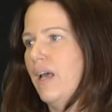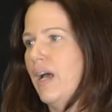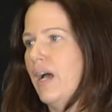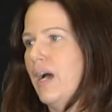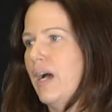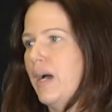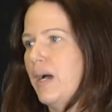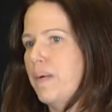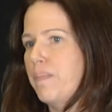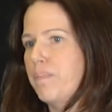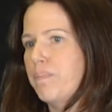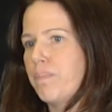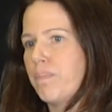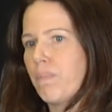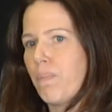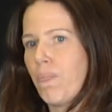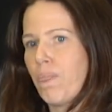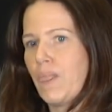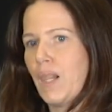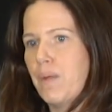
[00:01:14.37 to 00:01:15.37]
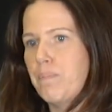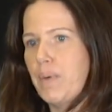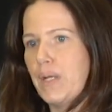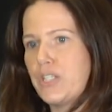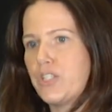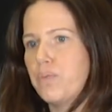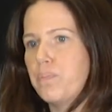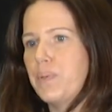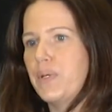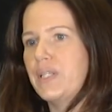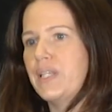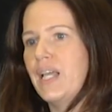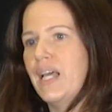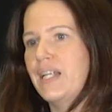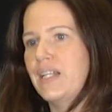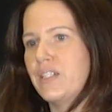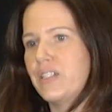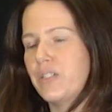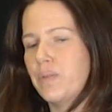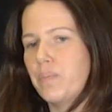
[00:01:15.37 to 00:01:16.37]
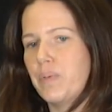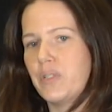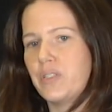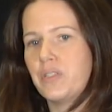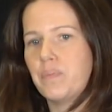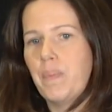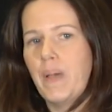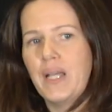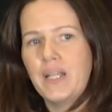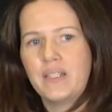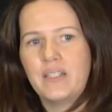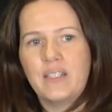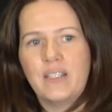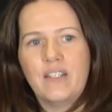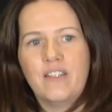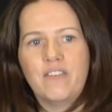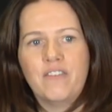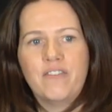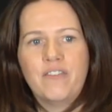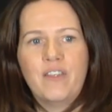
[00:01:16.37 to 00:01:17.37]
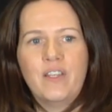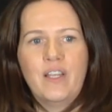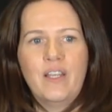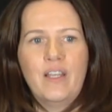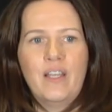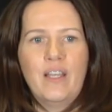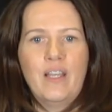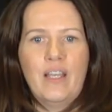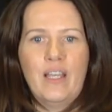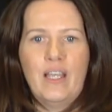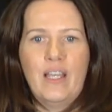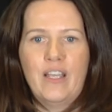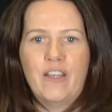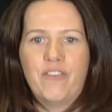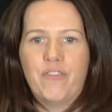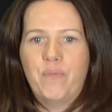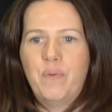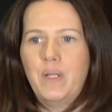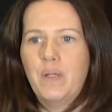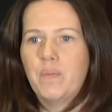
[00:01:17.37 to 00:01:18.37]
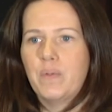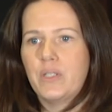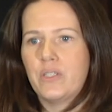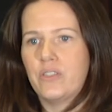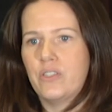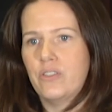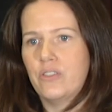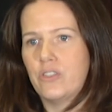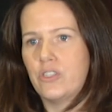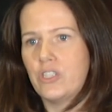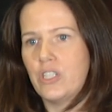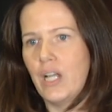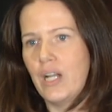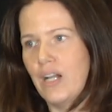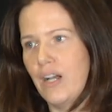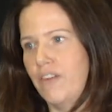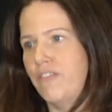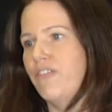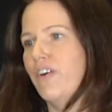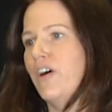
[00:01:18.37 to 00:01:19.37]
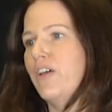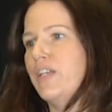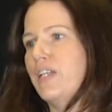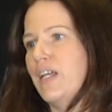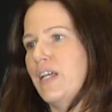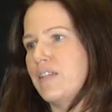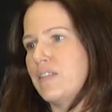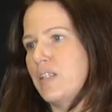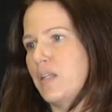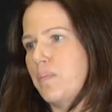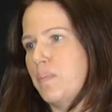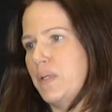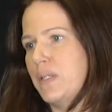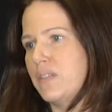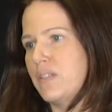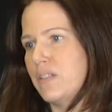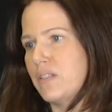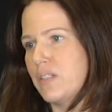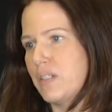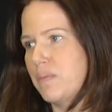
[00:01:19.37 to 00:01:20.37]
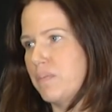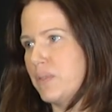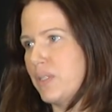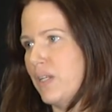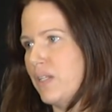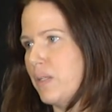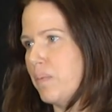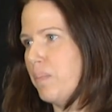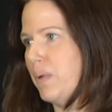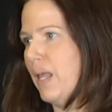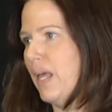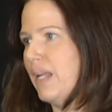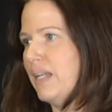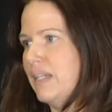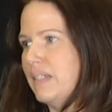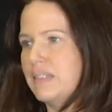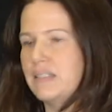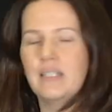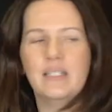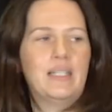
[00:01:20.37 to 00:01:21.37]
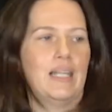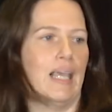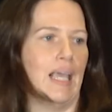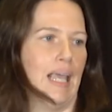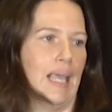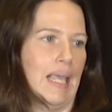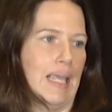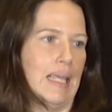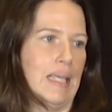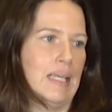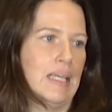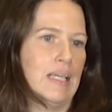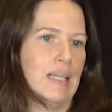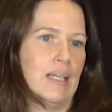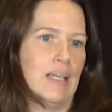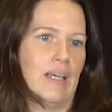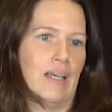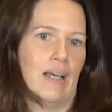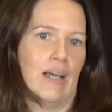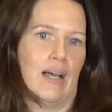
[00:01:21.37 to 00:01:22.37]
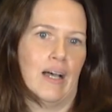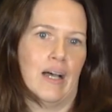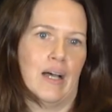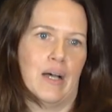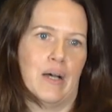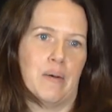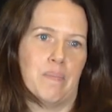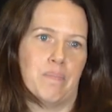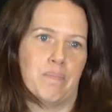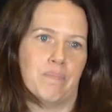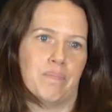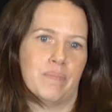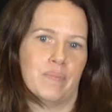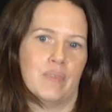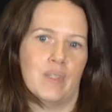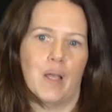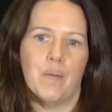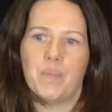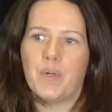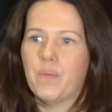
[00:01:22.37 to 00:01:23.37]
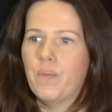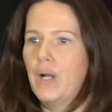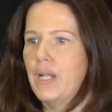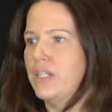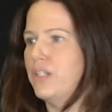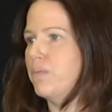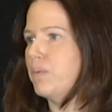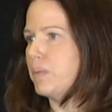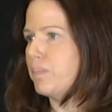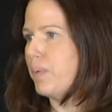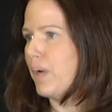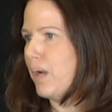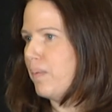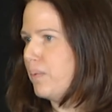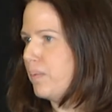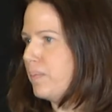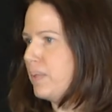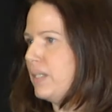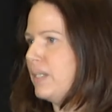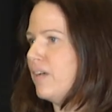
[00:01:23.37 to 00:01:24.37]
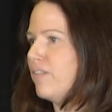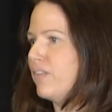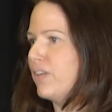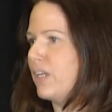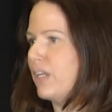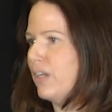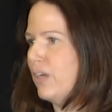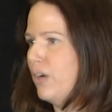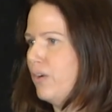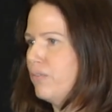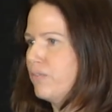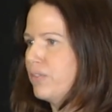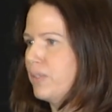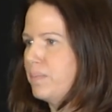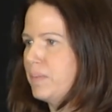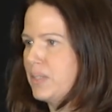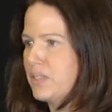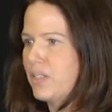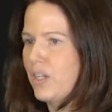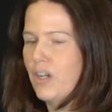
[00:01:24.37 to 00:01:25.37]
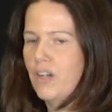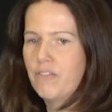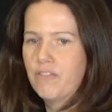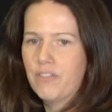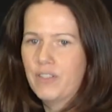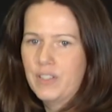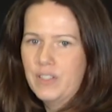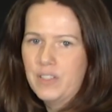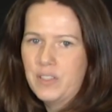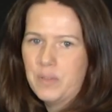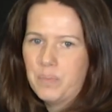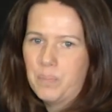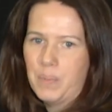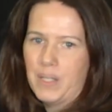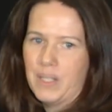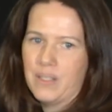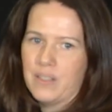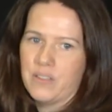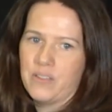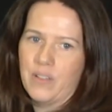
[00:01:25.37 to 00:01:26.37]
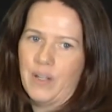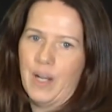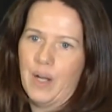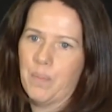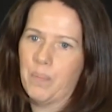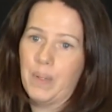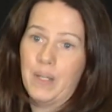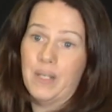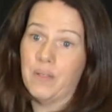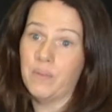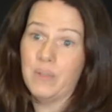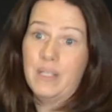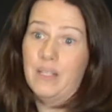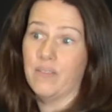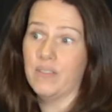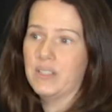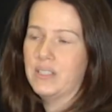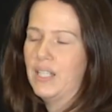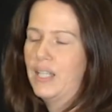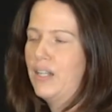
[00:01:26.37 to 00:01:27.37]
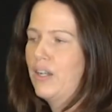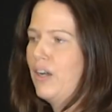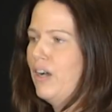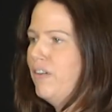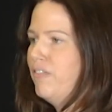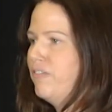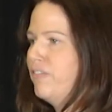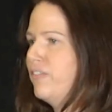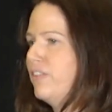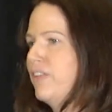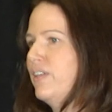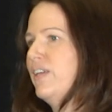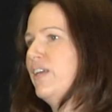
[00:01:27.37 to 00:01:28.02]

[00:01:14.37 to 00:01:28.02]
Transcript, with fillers: Um, but to put that into perspective, if we were to shut off all the SAP systems on the planet today, um, number one, you would probably never get home from this conference because your airplane would never take off.